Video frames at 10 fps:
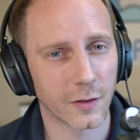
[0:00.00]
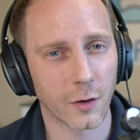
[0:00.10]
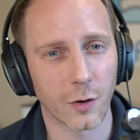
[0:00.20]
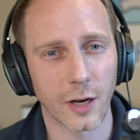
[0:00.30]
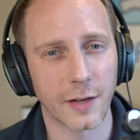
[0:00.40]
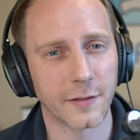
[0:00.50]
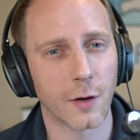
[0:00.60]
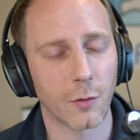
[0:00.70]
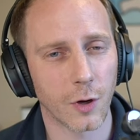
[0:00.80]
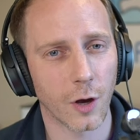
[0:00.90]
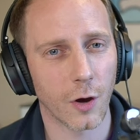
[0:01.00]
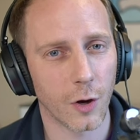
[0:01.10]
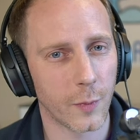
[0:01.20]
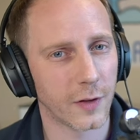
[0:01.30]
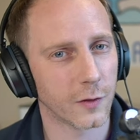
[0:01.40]
I got an Intel NUC at
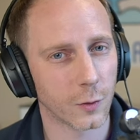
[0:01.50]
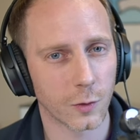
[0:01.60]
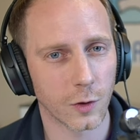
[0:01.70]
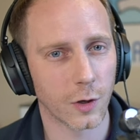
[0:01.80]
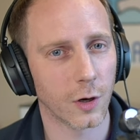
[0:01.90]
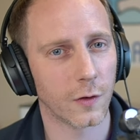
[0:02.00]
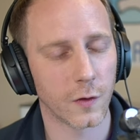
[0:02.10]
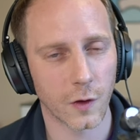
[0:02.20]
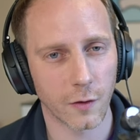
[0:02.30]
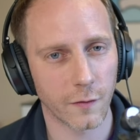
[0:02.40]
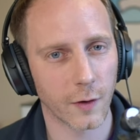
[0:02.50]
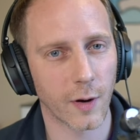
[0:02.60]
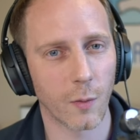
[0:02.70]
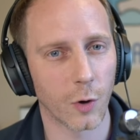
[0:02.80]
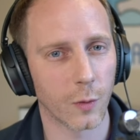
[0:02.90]
home, installed Docker, and started to figure
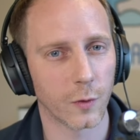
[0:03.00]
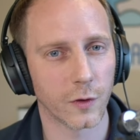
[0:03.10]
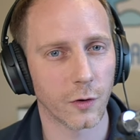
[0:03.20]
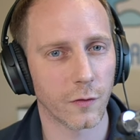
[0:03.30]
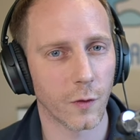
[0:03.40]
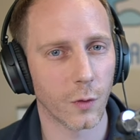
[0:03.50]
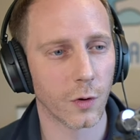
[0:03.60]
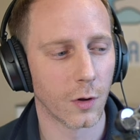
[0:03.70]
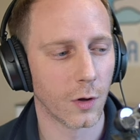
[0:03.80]
out what it was good for.